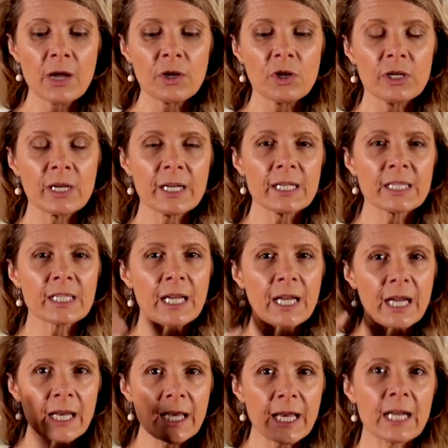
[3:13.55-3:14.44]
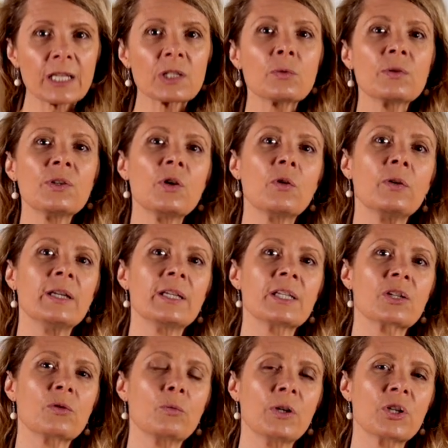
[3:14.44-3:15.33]
you needed to connect with your
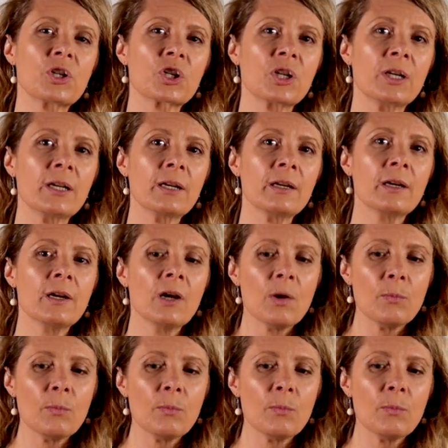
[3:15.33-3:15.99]
intuition,